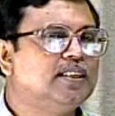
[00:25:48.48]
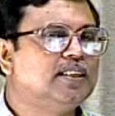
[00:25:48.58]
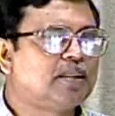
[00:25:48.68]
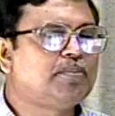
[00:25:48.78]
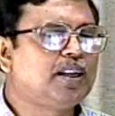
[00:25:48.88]

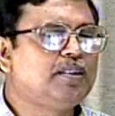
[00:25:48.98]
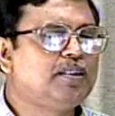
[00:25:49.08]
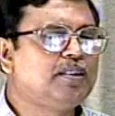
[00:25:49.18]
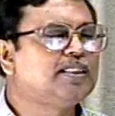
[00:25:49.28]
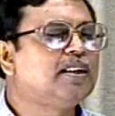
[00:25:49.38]
sometimes
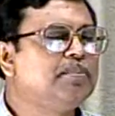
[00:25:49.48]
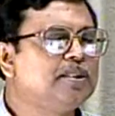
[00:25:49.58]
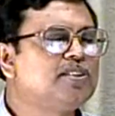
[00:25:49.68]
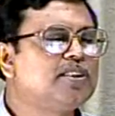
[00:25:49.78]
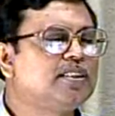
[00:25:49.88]
as I
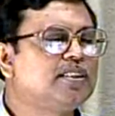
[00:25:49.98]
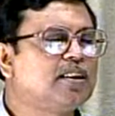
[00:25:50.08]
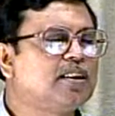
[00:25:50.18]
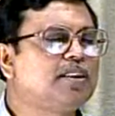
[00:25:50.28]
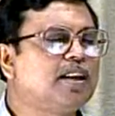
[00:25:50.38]
mentioned this
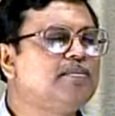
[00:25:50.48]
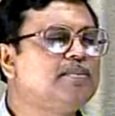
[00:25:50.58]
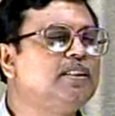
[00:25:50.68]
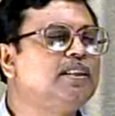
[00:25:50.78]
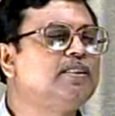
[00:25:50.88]
sometimes
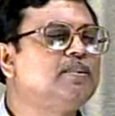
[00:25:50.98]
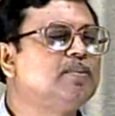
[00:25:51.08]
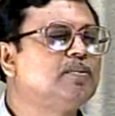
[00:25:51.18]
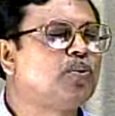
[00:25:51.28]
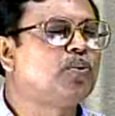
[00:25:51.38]
the
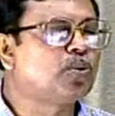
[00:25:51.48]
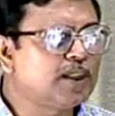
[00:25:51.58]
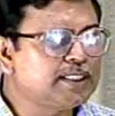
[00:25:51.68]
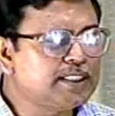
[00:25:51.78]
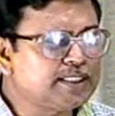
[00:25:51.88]

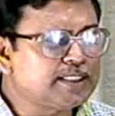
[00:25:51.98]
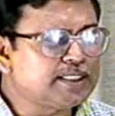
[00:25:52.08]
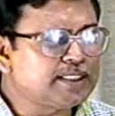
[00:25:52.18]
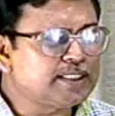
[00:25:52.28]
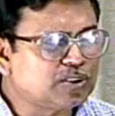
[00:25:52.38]
photoresist is
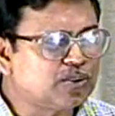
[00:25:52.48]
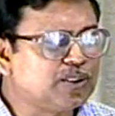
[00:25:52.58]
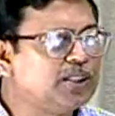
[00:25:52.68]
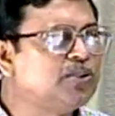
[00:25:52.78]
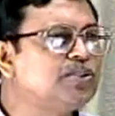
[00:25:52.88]
also
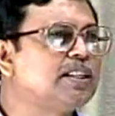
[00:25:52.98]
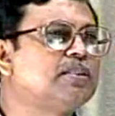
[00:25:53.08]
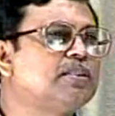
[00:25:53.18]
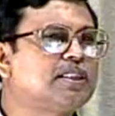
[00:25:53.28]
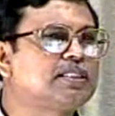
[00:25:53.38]
used as a
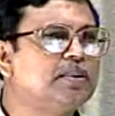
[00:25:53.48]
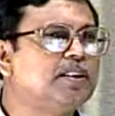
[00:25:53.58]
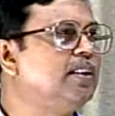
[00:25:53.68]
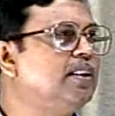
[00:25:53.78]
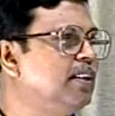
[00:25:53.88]
mask
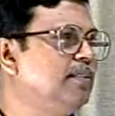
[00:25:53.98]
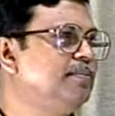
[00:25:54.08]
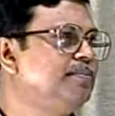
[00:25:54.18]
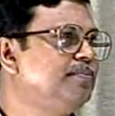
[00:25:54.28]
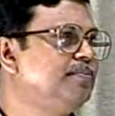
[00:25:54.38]
material
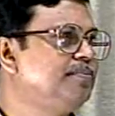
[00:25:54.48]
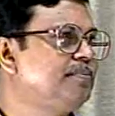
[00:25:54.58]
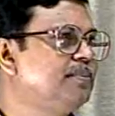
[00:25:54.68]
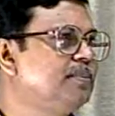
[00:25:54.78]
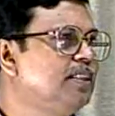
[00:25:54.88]

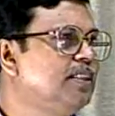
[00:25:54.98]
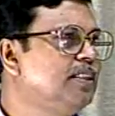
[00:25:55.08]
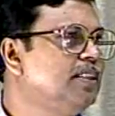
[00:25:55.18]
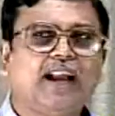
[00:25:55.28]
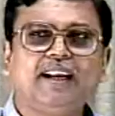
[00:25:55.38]

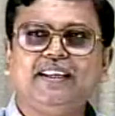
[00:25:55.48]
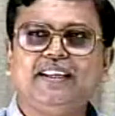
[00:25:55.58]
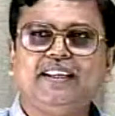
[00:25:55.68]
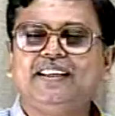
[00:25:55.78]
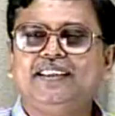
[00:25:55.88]
and
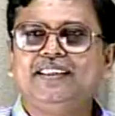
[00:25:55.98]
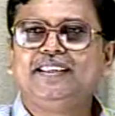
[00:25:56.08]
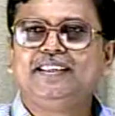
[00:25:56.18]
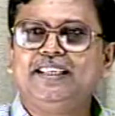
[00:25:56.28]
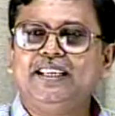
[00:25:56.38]

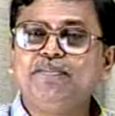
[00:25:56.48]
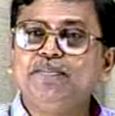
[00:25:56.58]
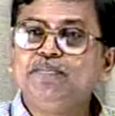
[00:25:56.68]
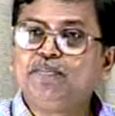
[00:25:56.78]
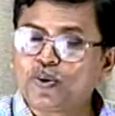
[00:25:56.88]
if
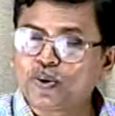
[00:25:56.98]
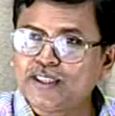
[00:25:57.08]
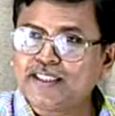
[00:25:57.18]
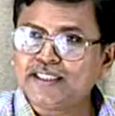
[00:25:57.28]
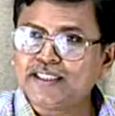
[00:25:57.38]

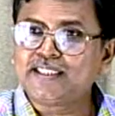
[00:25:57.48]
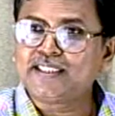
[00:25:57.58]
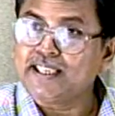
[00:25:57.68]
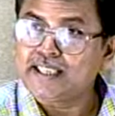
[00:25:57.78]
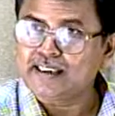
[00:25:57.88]
photoresist is
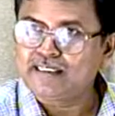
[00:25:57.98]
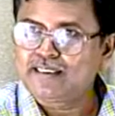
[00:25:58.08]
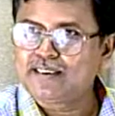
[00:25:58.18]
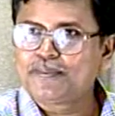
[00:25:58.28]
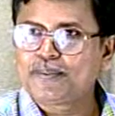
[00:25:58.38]
heated
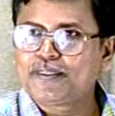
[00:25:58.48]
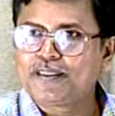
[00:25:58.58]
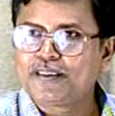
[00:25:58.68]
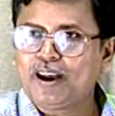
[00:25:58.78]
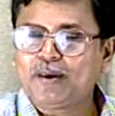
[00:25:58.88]

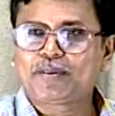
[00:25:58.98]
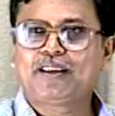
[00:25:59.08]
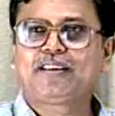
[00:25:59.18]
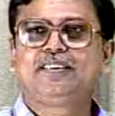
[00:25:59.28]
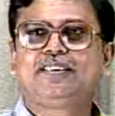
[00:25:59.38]

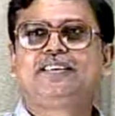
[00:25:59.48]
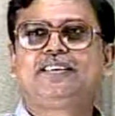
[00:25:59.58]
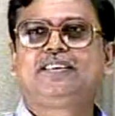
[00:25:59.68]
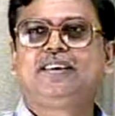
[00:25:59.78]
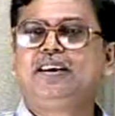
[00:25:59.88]
after
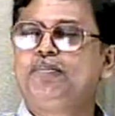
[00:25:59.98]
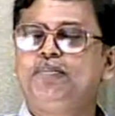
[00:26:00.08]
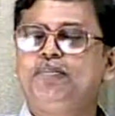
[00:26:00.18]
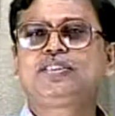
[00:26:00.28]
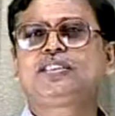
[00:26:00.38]
uh,
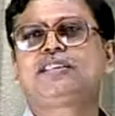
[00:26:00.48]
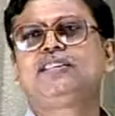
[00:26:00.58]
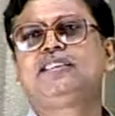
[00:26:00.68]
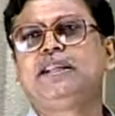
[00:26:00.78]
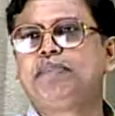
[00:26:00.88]
beyond
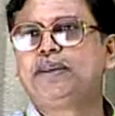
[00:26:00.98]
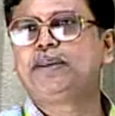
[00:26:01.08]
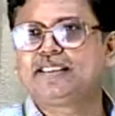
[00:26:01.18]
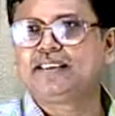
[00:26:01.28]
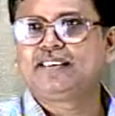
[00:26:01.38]
certain
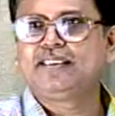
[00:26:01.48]
temperature